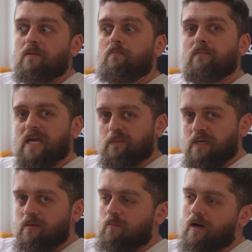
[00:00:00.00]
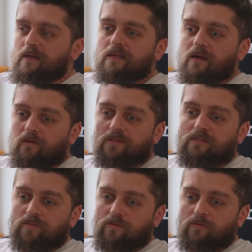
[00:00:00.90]
maybe but I think I'll
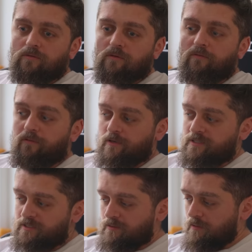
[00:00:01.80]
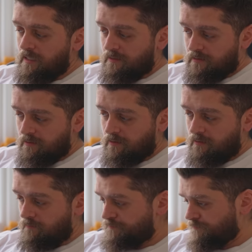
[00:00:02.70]
need to first get
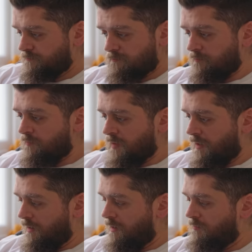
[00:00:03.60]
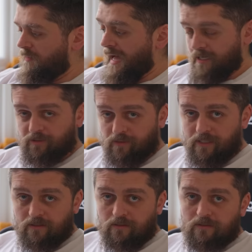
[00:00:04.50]
the um,
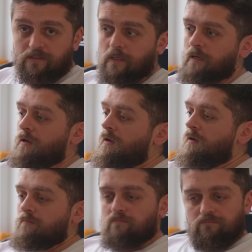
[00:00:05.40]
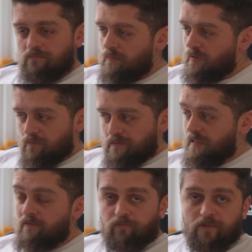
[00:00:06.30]
actuators
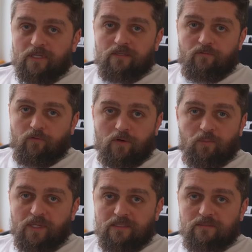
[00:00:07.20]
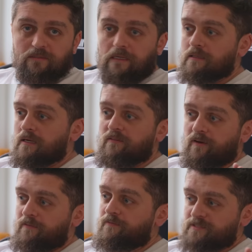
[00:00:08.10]
live with it for a bit and then if
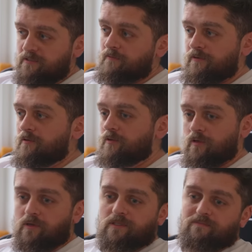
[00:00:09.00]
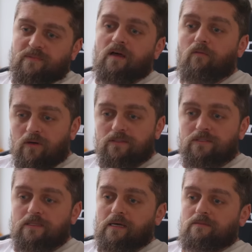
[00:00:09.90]
I still feel you know what I
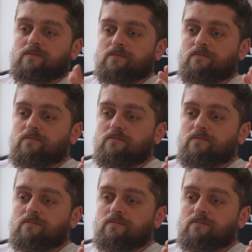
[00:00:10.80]
want that